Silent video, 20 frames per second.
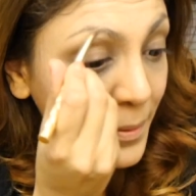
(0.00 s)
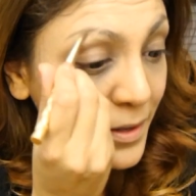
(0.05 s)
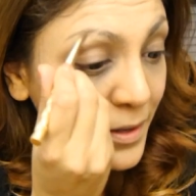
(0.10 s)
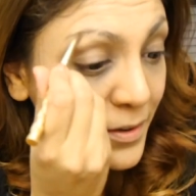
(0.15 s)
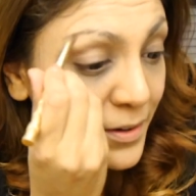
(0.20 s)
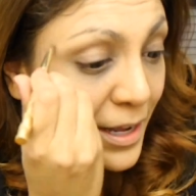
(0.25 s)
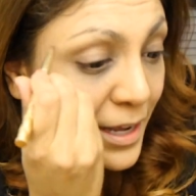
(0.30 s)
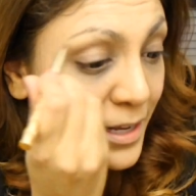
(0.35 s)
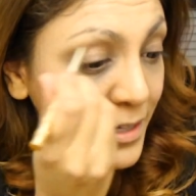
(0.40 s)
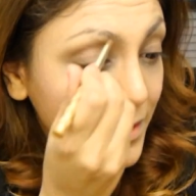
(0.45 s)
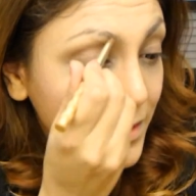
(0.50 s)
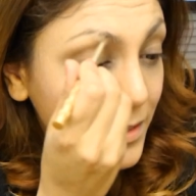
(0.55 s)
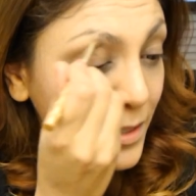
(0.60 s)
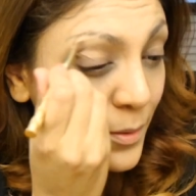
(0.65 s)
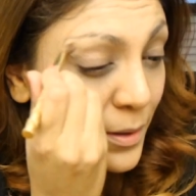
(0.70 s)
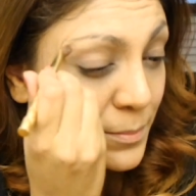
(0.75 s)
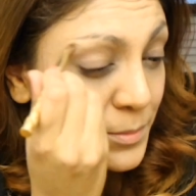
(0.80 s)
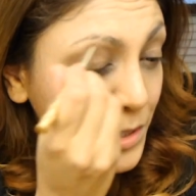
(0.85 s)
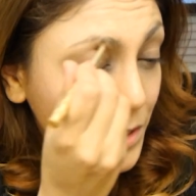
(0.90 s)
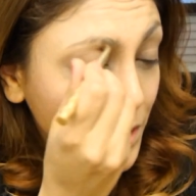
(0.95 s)
But okay, so
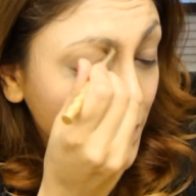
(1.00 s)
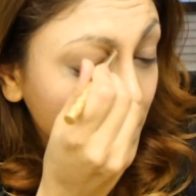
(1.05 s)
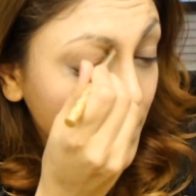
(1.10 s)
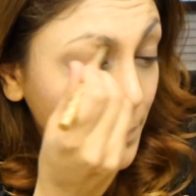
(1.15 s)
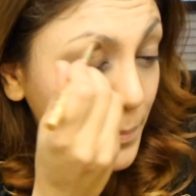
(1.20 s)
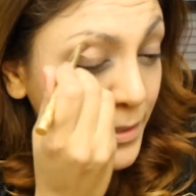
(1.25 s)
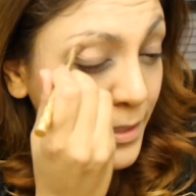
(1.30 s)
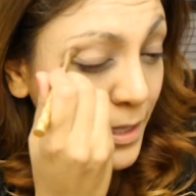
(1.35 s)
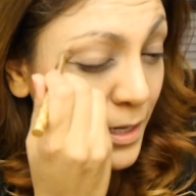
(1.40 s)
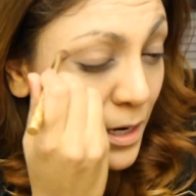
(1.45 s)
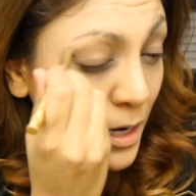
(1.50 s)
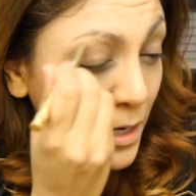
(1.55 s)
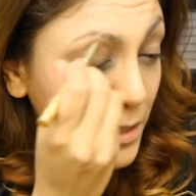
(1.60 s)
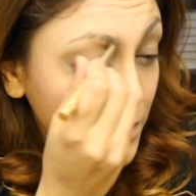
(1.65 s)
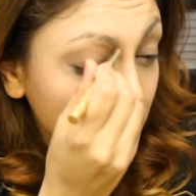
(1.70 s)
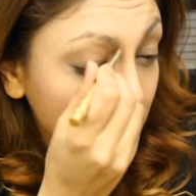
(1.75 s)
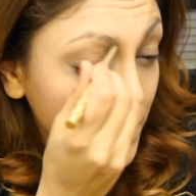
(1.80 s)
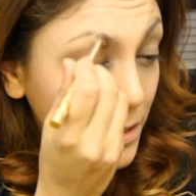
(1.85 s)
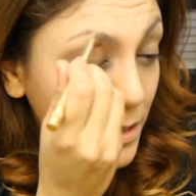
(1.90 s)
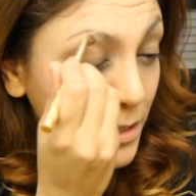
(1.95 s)
I'm just going to put that
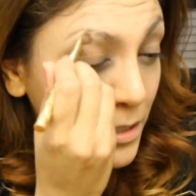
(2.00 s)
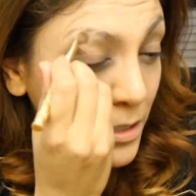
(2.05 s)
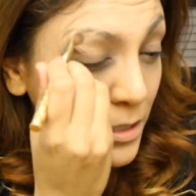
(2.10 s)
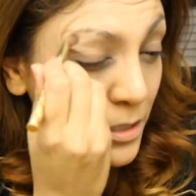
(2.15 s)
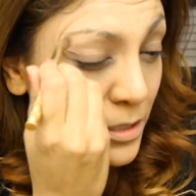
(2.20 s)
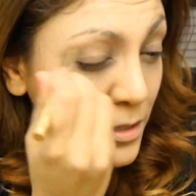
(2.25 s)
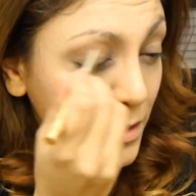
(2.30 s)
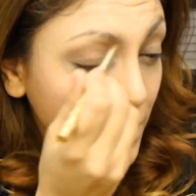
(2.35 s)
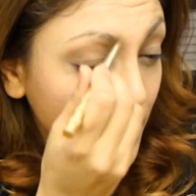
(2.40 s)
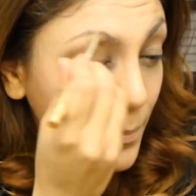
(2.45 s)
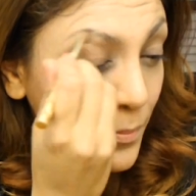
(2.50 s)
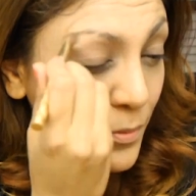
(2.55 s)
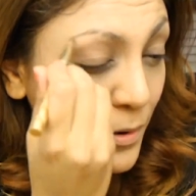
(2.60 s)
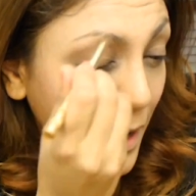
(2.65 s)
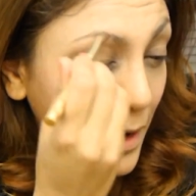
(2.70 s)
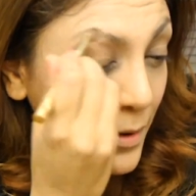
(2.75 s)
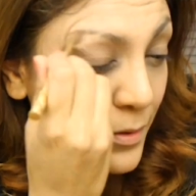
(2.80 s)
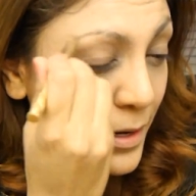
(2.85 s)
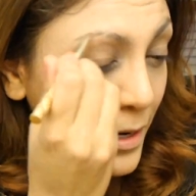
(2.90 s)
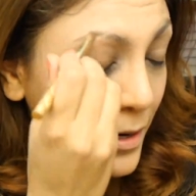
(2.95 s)
under the
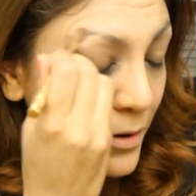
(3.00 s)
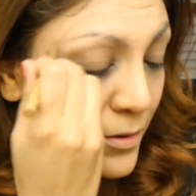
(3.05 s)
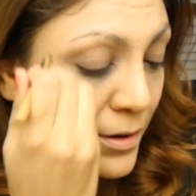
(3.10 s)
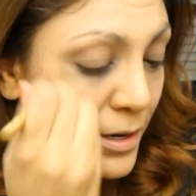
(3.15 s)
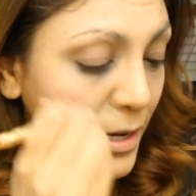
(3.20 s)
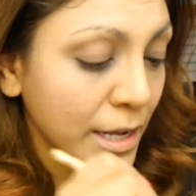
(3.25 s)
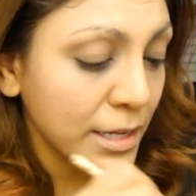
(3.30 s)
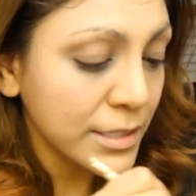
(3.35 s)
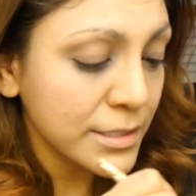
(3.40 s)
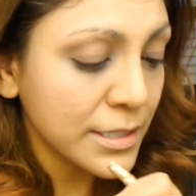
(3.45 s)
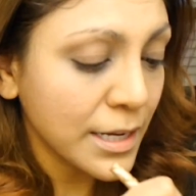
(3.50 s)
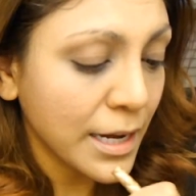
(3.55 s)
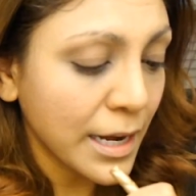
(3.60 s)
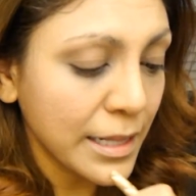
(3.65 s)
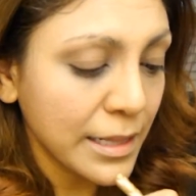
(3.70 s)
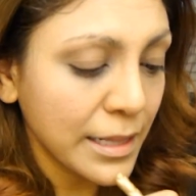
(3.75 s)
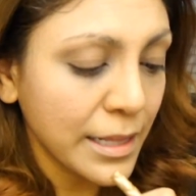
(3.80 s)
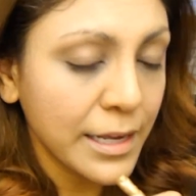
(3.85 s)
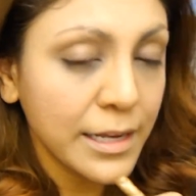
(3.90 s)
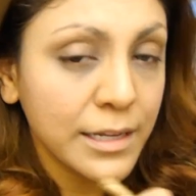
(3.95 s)
brow area to
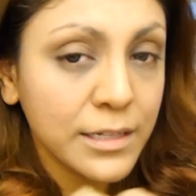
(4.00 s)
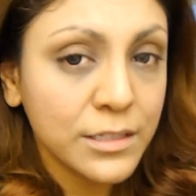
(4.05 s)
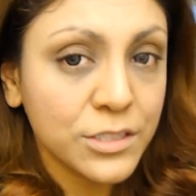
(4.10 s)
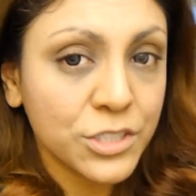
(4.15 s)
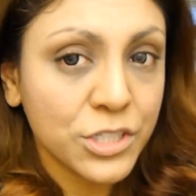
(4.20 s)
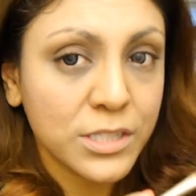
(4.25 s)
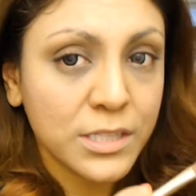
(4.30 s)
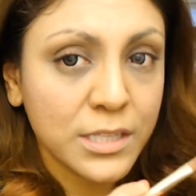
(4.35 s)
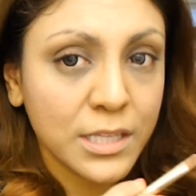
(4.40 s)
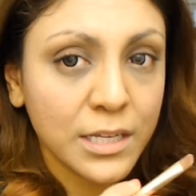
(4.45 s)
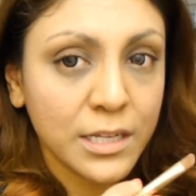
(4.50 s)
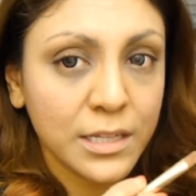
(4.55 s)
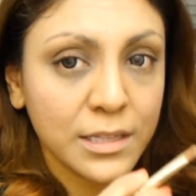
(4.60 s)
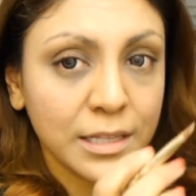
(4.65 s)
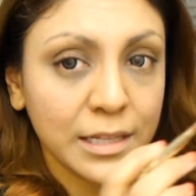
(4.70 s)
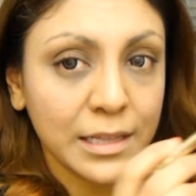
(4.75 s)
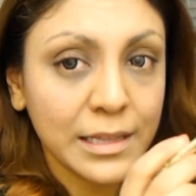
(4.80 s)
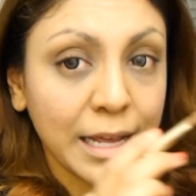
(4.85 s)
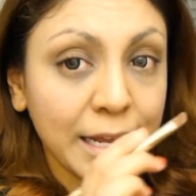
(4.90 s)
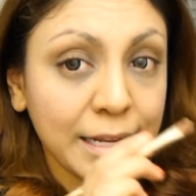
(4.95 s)
highlight just the
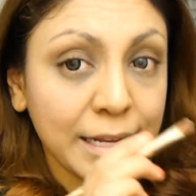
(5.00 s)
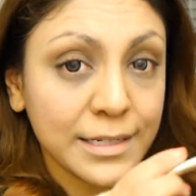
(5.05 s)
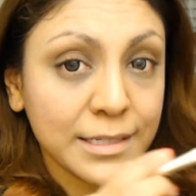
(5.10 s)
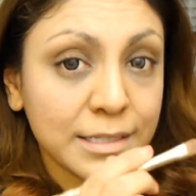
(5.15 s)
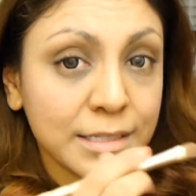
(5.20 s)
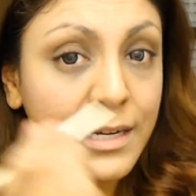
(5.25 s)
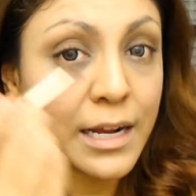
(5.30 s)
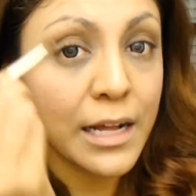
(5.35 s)
lightest